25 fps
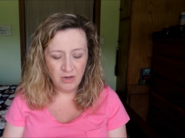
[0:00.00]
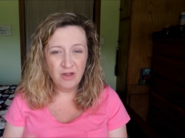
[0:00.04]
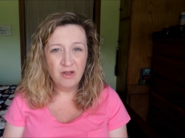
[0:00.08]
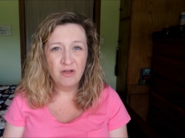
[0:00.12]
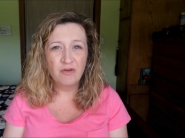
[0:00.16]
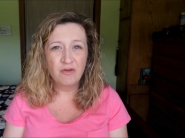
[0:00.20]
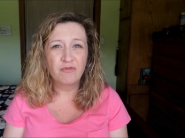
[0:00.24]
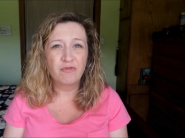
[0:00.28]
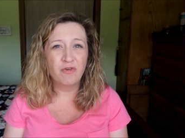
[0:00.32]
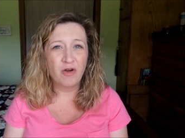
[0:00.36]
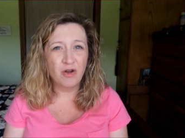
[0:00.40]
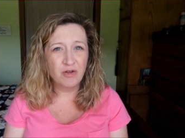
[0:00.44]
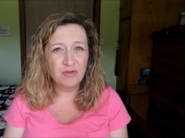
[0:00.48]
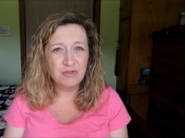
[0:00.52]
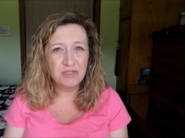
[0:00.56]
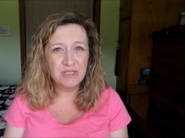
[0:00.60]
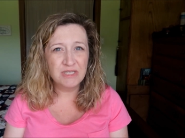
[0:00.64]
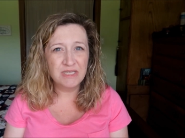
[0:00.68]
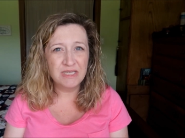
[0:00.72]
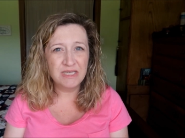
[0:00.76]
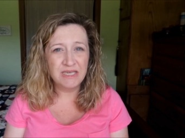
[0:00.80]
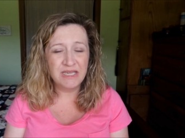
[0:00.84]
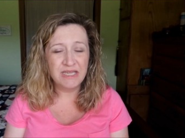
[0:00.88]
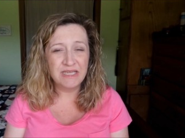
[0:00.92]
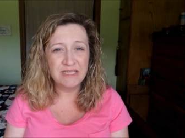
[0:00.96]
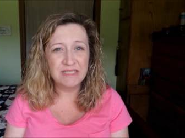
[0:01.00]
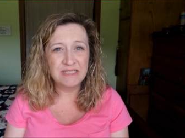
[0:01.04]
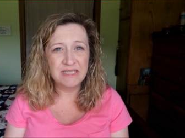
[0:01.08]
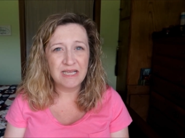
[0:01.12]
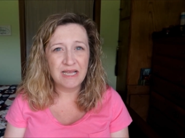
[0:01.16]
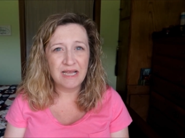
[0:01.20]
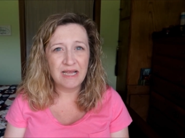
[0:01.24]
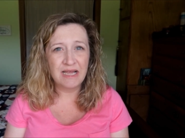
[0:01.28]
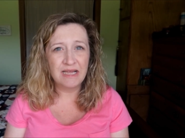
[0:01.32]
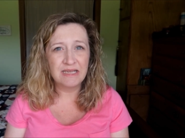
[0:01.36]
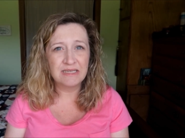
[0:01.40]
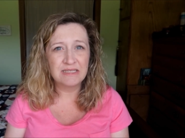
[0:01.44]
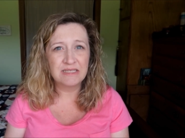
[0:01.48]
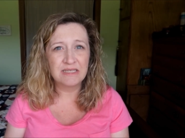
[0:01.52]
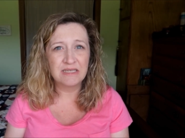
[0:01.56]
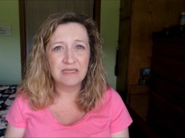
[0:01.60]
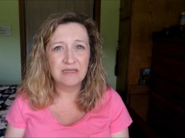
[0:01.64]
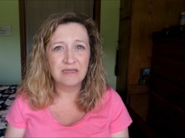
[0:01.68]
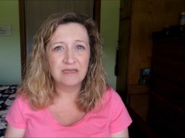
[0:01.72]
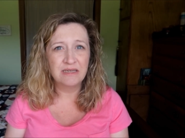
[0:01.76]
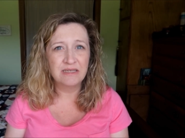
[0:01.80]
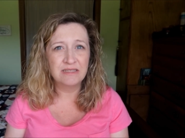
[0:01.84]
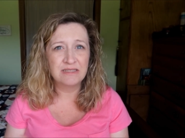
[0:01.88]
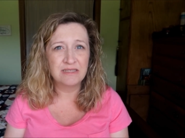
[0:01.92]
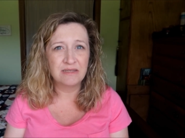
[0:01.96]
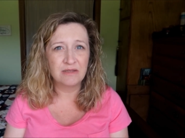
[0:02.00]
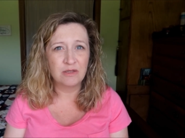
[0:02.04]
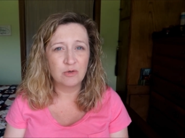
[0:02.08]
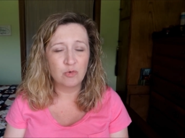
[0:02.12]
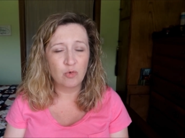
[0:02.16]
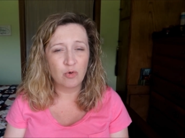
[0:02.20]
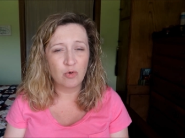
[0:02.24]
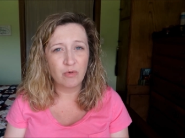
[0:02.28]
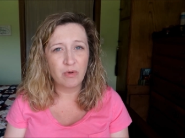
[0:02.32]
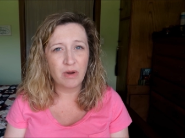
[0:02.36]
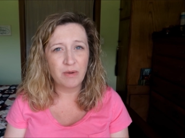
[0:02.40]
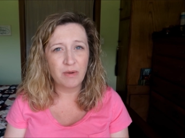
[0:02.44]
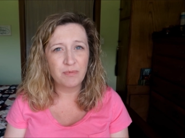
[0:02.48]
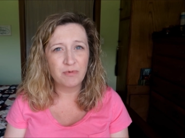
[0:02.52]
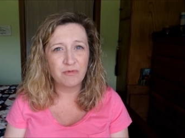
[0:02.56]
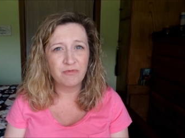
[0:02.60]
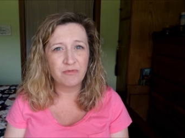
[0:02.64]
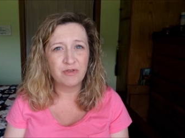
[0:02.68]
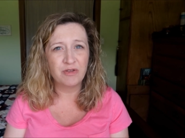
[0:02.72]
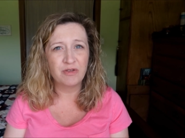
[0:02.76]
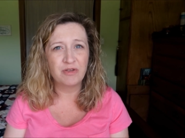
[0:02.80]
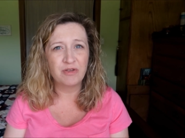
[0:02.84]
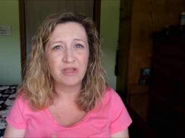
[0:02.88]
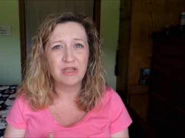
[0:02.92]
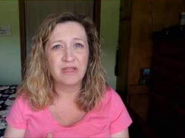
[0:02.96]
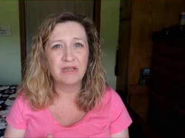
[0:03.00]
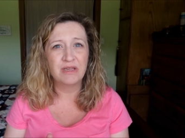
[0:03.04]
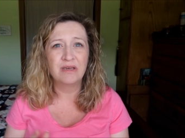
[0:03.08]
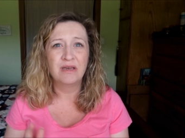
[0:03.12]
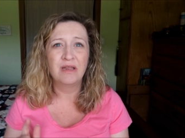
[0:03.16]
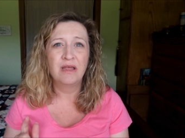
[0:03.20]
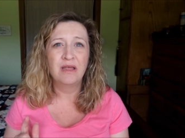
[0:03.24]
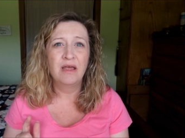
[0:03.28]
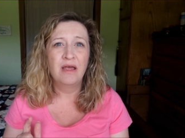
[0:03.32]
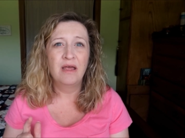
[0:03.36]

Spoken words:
Frozen is in the Norway Pavilion.